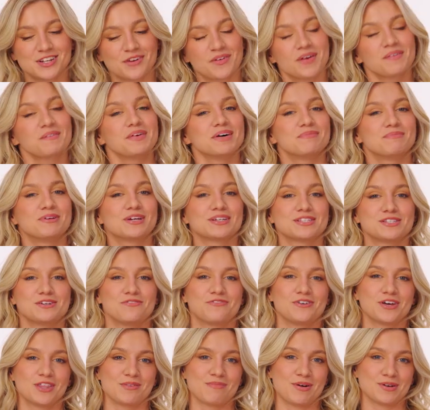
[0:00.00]
doing what makes you
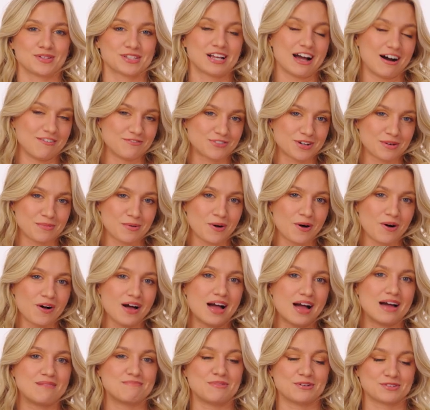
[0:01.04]
feel the most comfortable
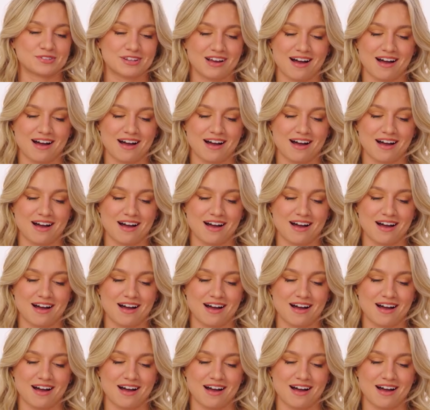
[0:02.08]
and most